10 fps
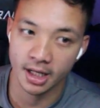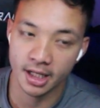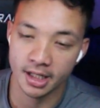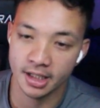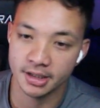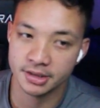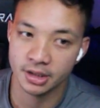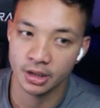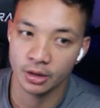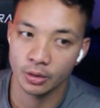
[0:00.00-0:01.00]
and as
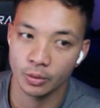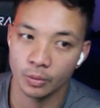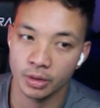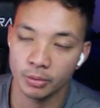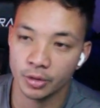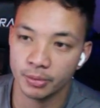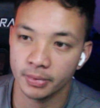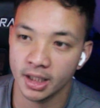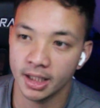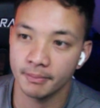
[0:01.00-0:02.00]
we
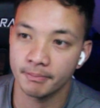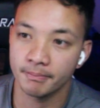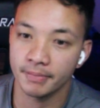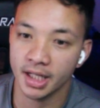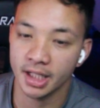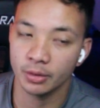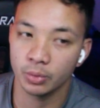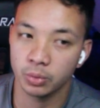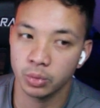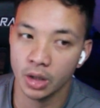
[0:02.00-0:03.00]
multiply by
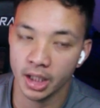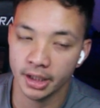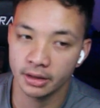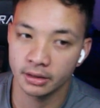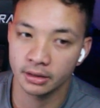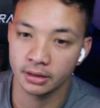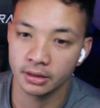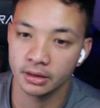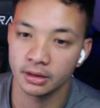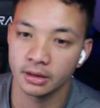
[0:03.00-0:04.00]
1,
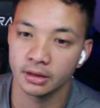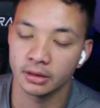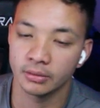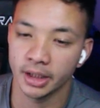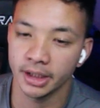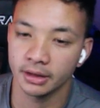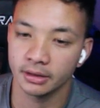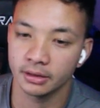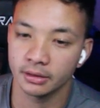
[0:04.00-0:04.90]
right,